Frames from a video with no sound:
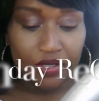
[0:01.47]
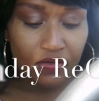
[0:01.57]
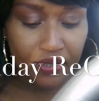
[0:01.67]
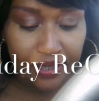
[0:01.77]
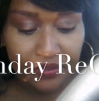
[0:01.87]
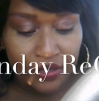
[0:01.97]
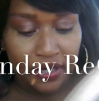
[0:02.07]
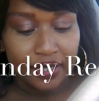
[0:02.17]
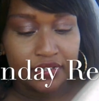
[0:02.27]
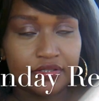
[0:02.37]
Okay, you
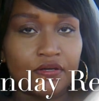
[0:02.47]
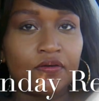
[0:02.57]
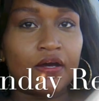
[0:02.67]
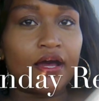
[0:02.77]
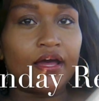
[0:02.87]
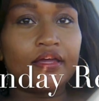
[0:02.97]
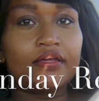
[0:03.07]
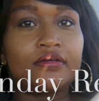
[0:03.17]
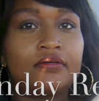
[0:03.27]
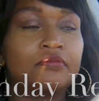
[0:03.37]
guys, so I
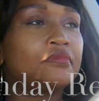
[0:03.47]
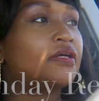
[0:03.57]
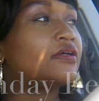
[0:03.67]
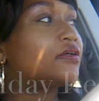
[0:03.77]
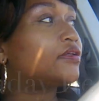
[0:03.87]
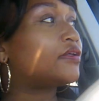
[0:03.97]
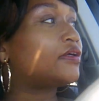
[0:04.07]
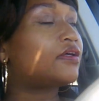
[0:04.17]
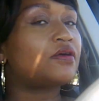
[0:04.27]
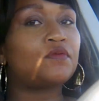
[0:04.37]
am
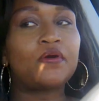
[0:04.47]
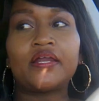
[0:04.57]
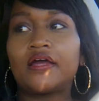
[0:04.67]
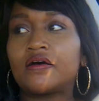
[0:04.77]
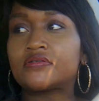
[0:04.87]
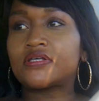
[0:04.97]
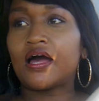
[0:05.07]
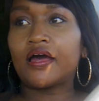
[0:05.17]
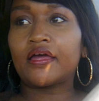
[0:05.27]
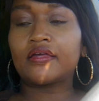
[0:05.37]
waiting
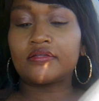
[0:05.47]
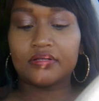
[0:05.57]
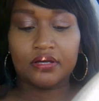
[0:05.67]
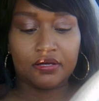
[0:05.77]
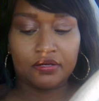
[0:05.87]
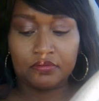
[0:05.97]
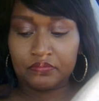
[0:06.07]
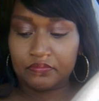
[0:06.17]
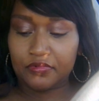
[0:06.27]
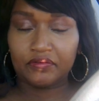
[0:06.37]
outside
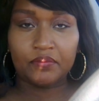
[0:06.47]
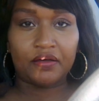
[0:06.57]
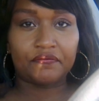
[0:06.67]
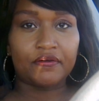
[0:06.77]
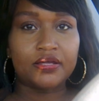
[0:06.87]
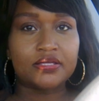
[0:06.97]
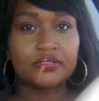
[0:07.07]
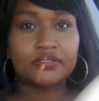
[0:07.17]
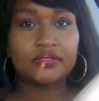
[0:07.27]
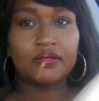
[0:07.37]
of my
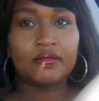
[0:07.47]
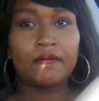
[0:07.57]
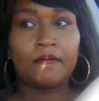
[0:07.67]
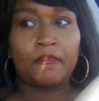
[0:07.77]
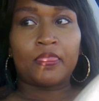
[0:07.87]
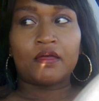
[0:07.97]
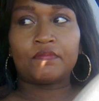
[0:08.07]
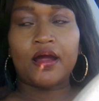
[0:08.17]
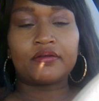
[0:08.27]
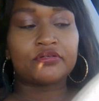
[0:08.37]
friend's
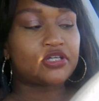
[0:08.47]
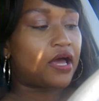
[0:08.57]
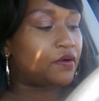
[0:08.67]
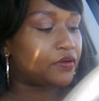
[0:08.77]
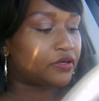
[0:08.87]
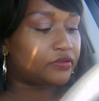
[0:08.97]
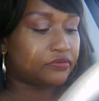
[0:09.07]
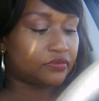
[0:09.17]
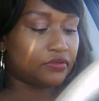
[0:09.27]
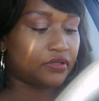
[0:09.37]
bridal shower.
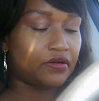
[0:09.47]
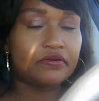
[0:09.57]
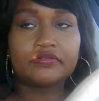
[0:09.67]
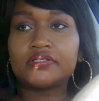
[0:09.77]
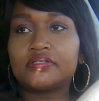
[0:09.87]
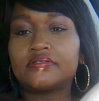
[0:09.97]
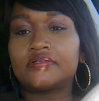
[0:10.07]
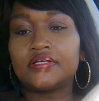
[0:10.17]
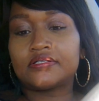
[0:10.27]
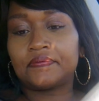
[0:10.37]

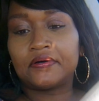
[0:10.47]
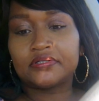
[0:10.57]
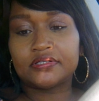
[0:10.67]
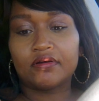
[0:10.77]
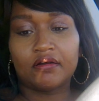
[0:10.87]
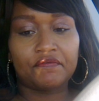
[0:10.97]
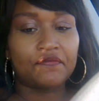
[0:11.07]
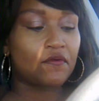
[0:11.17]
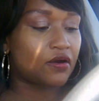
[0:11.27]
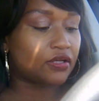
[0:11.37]
It's supposed to start at
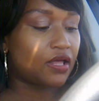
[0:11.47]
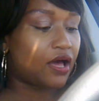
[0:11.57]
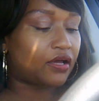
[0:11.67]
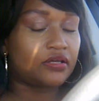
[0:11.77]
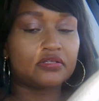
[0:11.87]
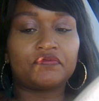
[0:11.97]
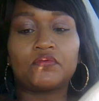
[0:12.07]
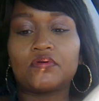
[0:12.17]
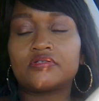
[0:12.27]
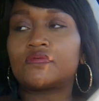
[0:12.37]
4 o'clock. It's
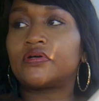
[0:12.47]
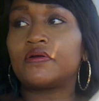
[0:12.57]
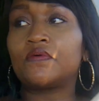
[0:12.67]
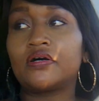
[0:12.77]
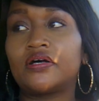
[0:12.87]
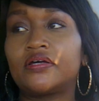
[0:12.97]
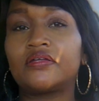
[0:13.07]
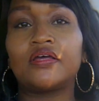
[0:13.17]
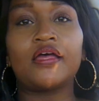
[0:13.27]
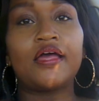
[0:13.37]
4:21,
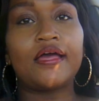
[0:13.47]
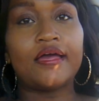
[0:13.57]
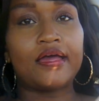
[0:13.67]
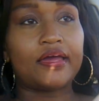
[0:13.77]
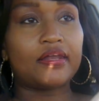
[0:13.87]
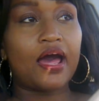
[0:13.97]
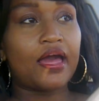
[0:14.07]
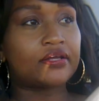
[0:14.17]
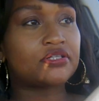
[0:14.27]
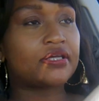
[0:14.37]
and I
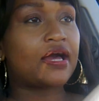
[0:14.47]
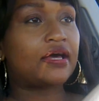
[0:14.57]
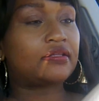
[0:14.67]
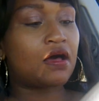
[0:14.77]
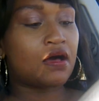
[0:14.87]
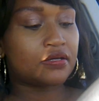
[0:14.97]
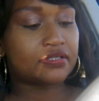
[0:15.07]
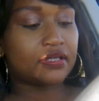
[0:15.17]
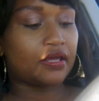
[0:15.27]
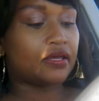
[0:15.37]
actually got
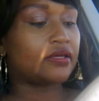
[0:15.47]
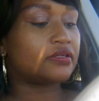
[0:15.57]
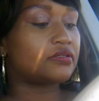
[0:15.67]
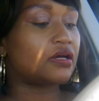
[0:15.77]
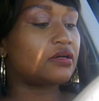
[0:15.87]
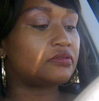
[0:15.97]
lost and